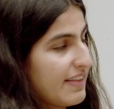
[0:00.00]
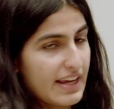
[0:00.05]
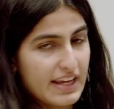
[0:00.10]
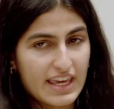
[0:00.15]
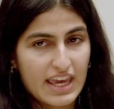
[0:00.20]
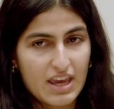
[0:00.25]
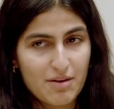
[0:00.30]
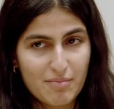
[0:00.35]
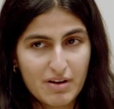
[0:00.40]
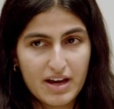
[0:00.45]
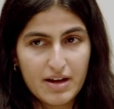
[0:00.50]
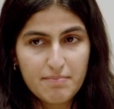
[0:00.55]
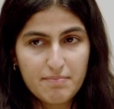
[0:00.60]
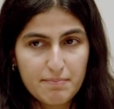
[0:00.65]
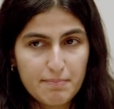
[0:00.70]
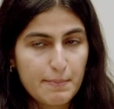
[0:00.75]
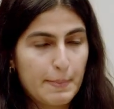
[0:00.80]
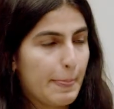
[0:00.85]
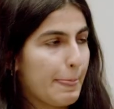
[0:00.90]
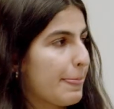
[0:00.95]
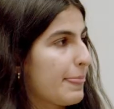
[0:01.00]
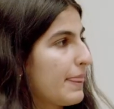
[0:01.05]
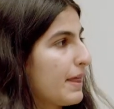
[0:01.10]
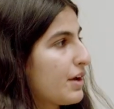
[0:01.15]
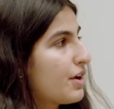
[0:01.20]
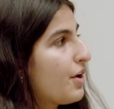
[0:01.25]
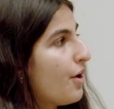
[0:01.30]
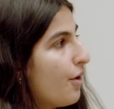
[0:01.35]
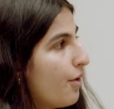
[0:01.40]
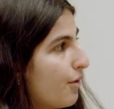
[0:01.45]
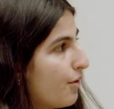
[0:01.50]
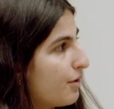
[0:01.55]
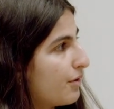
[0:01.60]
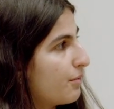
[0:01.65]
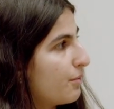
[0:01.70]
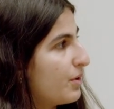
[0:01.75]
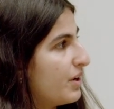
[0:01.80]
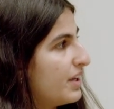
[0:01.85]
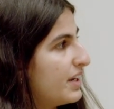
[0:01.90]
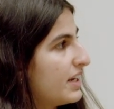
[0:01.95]
that came up, the code
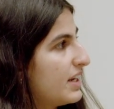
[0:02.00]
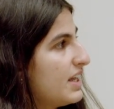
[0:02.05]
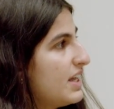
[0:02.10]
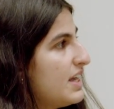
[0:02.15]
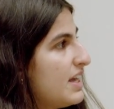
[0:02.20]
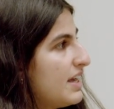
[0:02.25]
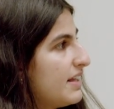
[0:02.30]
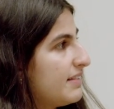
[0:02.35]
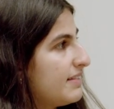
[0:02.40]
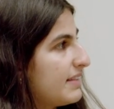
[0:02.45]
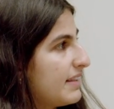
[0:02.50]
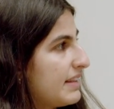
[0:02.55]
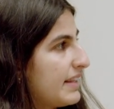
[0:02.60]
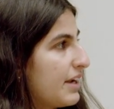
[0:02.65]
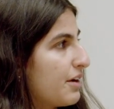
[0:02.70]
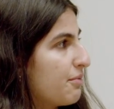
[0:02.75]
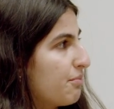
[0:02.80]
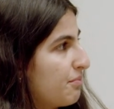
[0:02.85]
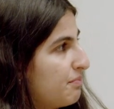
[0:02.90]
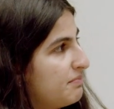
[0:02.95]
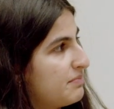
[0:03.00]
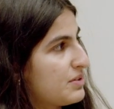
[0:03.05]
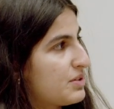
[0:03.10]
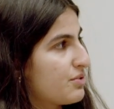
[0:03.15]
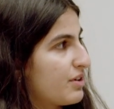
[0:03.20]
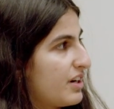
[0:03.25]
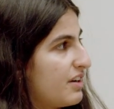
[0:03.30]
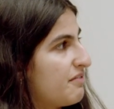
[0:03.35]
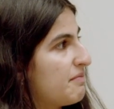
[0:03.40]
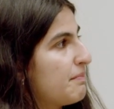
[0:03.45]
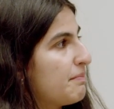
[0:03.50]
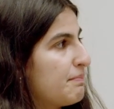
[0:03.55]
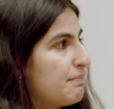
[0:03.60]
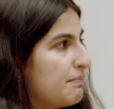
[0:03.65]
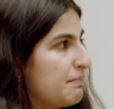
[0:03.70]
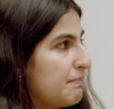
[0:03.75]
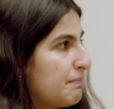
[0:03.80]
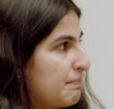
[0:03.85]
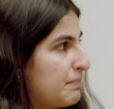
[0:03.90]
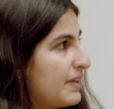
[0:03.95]
would sort of
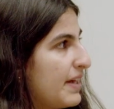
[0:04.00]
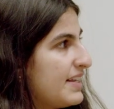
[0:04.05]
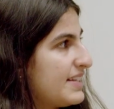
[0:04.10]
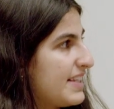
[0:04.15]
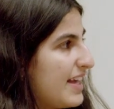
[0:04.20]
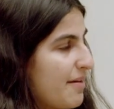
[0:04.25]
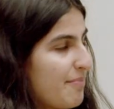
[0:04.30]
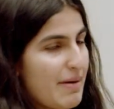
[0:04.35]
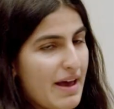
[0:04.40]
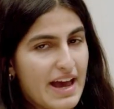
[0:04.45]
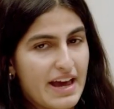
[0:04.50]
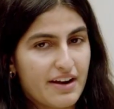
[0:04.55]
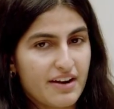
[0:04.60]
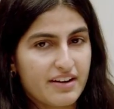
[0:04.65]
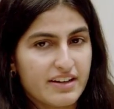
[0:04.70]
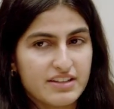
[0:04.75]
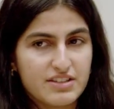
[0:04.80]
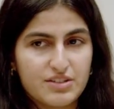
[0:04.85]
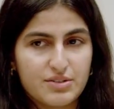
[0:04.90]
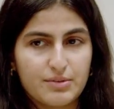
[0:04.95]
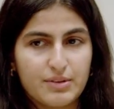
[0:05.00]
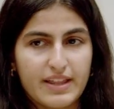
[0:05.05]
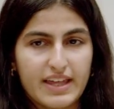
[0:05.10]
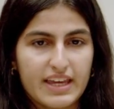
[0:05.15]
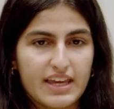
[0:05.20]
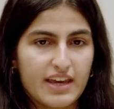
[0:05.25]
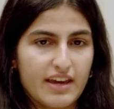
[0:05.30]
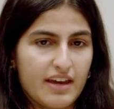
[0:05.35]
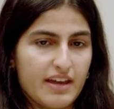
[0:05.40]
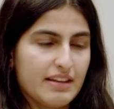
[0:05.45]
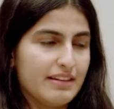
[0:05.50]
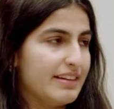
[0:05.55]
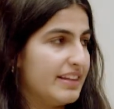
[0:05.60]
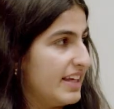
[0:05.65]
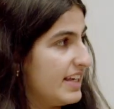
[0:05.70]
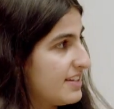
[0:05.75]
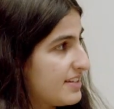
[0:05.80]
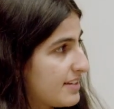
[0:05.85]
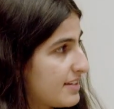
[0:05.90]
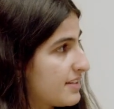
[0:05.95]
place that pattern into a
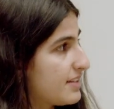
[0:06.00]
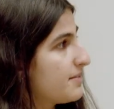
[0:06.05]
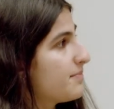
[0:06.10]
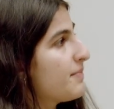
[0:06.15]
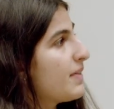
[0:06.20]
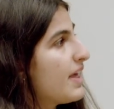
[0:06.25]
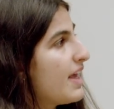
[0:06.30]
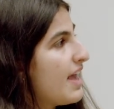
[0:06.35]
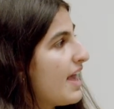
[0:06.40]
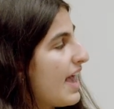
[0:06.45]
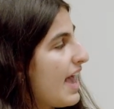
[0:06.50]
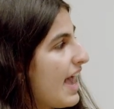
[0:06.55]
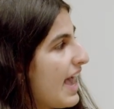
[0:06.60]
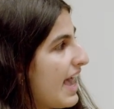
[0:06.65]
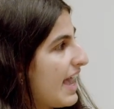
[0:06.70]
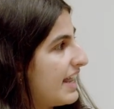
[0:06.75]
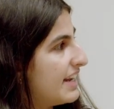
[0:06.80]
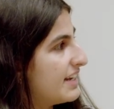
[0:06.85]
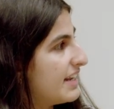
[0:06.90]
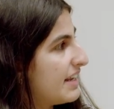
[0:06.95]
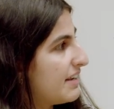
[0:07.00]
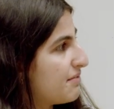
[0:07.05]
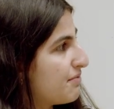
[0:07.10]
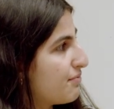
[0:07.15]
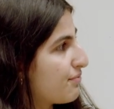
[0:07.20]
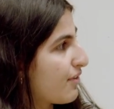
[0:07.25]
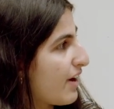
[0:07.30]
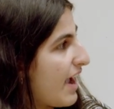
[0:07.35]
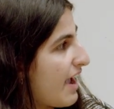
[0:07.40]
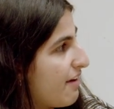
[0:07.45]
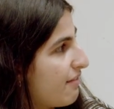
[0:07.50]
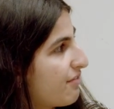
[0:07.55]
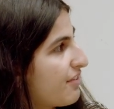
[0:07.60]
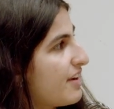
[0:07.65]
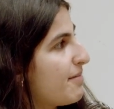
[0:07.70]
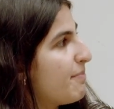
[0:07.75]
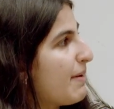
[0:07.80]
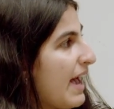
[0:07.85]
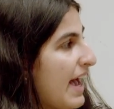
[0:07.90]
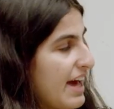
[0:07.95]
list, and for
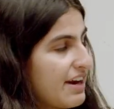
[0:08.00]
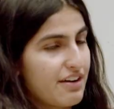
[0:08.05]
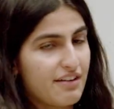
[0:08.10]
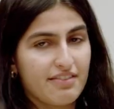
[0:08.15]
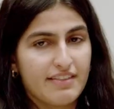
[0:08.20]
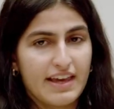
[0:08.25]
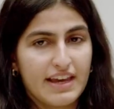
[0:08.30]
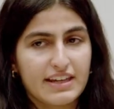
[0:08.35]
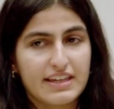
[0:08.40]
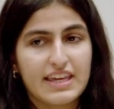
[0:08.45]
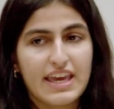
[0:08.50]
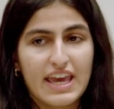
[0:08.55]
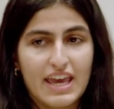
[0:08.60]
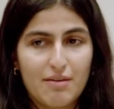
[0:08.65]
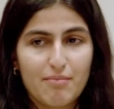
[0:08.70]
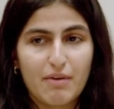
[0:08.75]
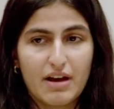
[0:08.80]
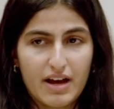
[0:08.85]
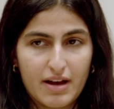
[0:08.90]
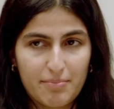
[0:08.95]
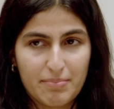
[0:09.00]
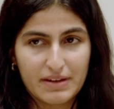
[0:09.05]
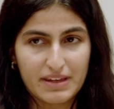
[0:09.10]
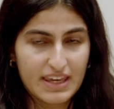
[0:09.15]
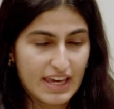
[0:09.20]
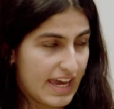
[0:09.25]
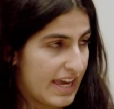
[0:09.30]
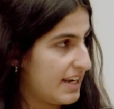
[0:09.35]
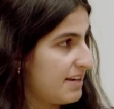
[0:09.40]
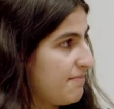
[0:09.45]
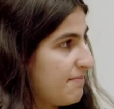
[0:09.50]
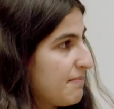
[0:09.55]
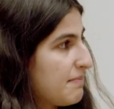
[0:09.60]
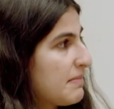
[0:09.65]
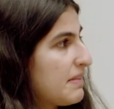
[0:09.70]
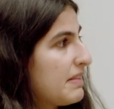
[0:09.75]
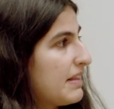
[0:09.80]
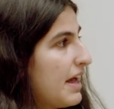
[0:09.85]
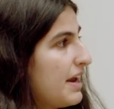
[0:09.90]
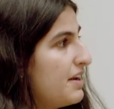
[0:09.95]
every pattern that came up again,
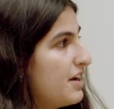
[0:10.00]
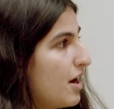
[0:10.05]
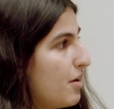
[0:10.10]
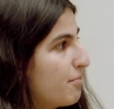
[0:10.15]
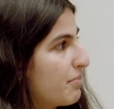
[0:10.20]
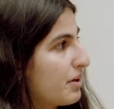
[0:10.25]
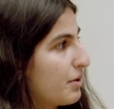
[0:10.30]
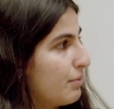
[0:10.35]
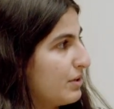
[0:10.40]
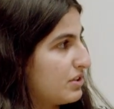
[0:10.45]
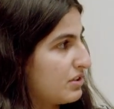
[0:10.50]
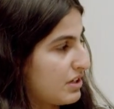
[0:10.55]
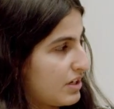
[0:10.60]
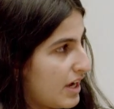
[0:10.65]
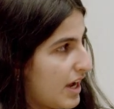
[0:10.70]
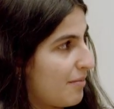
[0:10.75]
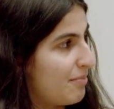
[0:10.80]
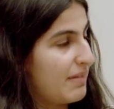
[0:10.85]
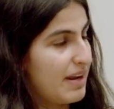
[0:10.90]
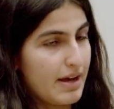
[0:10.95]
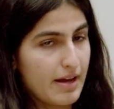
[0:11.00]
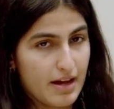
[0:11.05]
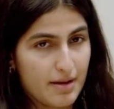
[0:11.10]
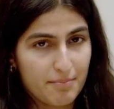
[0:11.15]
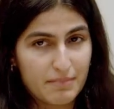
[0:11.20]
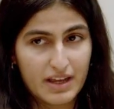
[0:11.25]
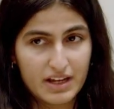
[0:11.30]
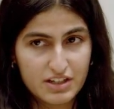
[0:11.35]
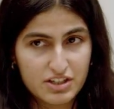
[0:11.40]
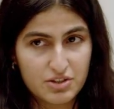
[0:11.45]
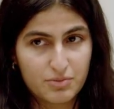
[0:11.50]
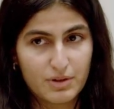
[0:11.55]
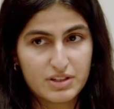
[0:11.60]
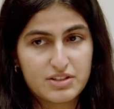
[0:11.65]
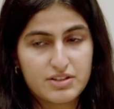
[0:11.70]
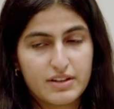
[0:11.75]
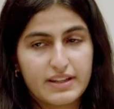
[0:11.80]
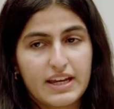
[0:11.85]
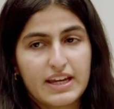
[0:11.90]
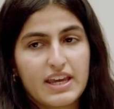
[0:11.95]
a number would come up next to it.
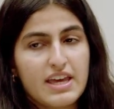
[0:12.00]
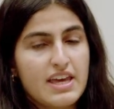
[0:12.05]
So